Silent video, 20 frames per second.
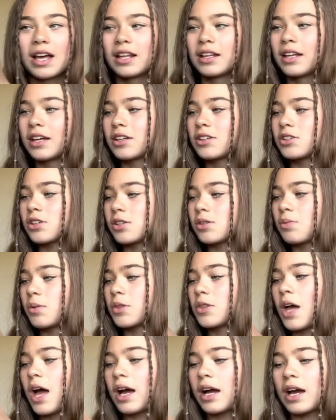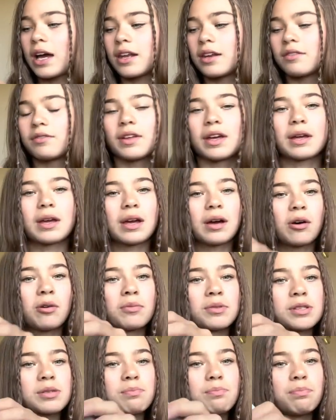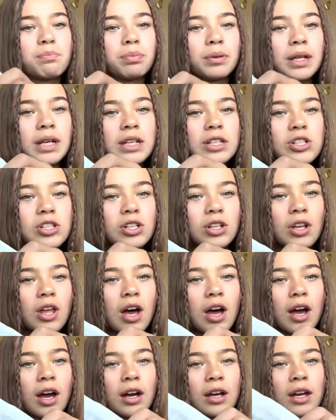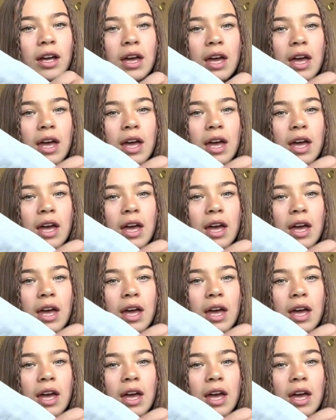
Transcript: like just with that kind of like almost bleached look